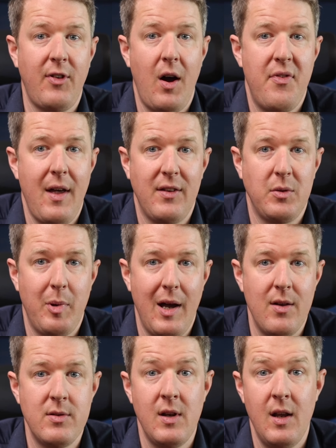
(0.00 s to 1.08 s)

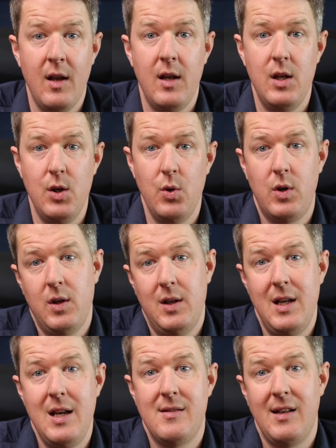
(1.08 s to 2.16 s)
£5,000, you
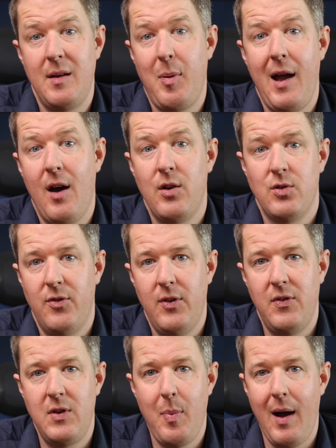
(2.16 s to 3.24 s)
can easily pay
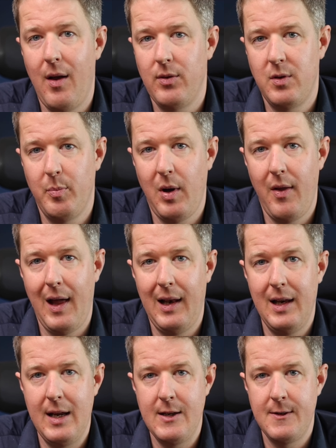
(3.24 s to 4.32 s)
£150 to buy that
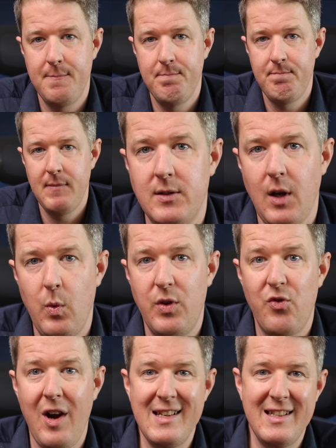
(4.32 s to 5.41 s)
lead. So
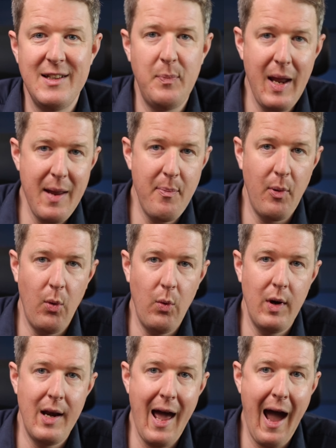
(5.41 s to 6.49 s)
with Rated People
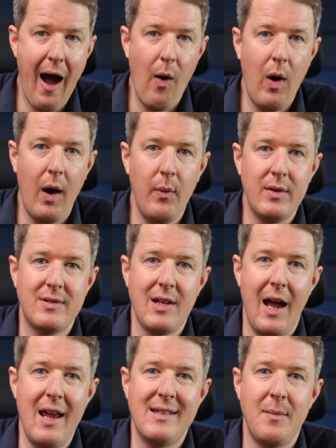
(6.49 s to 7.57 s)
now, I would
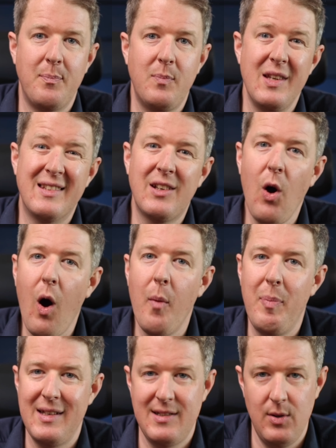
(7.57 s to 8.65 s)
say it's got a
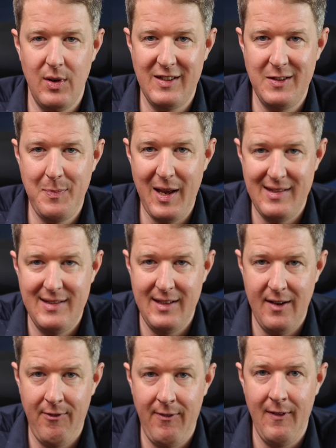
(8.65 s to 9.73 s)
bit too
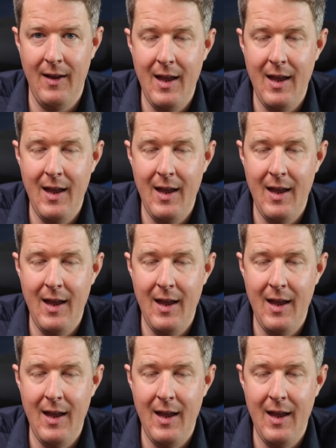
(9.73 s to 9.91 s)
expensive,